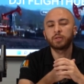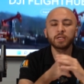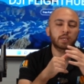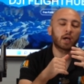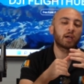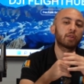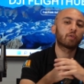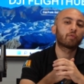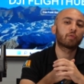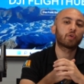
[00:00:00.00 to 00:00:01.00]
This kind
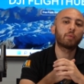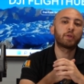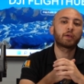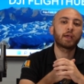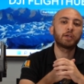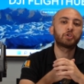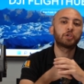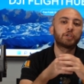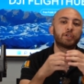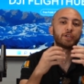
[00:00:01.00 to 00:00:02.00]
of
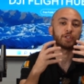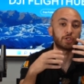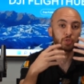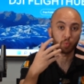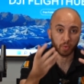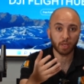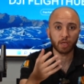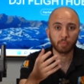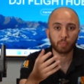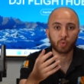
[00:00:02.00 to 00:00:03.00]
communication is
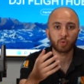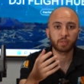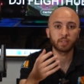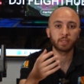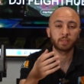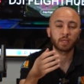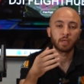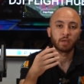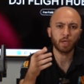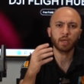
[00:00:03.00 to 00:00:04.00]
really important
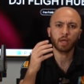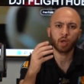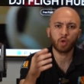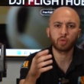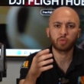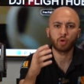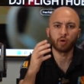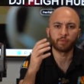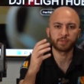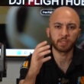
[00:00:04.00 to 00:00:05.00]
in a lot
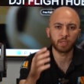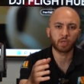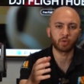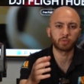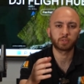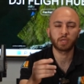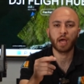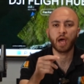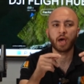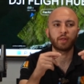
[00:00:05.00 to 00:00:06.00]
of scenarios,
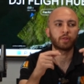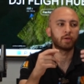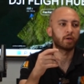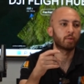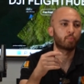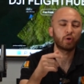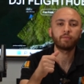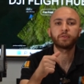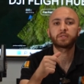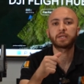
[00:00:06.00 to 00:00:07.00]
and the
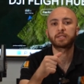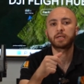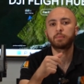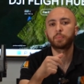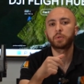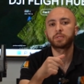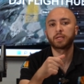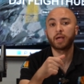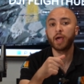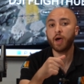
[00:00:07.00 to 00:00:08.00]
previous examples that I